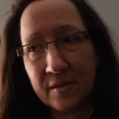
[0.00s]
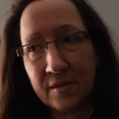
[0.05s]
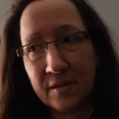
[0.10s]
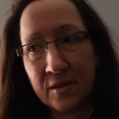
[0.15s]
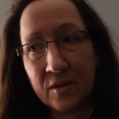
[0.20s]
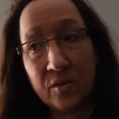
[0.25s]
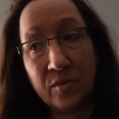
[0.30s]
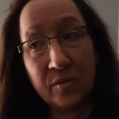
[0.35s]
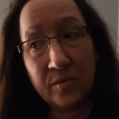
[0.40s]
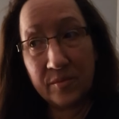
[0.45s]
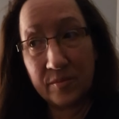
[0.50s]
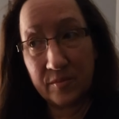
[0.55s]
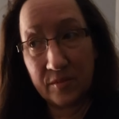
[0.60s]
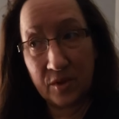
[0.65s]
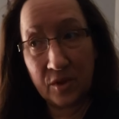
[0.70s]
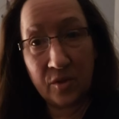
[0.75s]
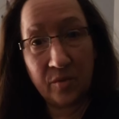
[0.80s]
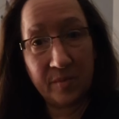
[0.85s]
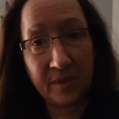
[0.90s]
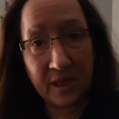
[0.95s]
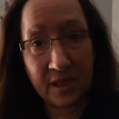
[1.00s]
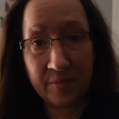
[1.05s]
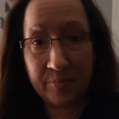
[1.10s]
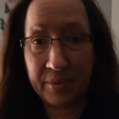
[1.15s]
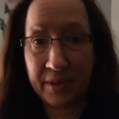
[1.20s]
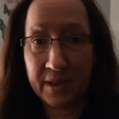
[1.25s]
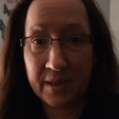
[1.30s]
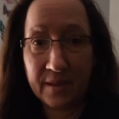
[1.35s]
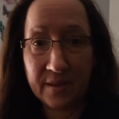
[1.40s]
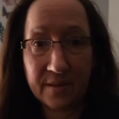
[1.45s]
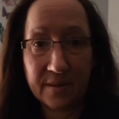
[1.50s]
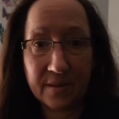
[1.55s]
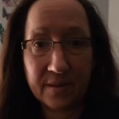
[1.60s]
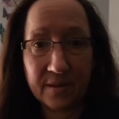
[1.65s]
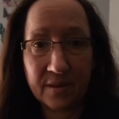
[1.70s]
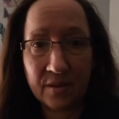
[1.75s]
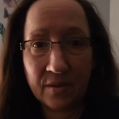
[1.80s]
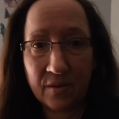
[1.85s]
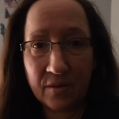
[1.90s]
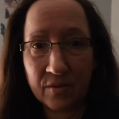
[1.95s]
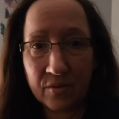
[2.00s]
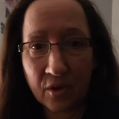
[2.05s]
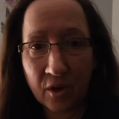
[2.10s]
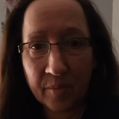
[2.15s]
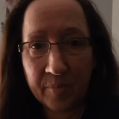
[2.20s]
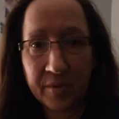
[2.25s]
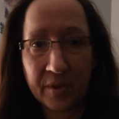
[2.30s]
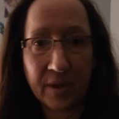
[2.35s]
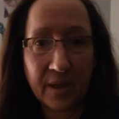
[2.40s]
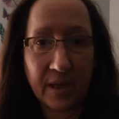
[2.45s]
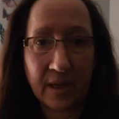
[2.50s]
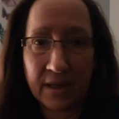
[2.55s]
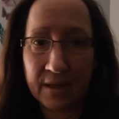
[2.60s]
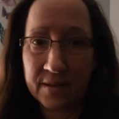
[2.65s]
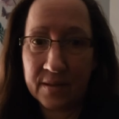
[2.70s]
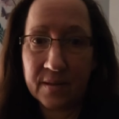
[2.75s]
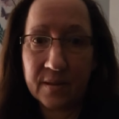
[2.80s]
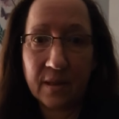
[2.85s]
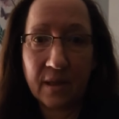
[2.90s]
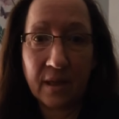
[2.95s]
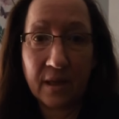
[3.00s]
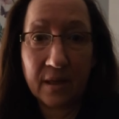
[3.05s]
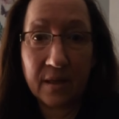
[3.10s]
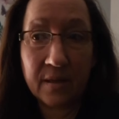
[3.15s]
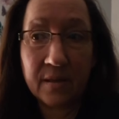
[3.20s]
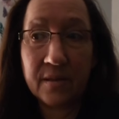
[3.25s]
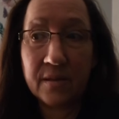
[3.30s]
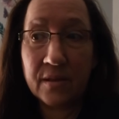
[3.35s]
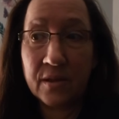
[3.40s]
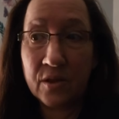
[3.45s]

you you make peace. You throw up your hands and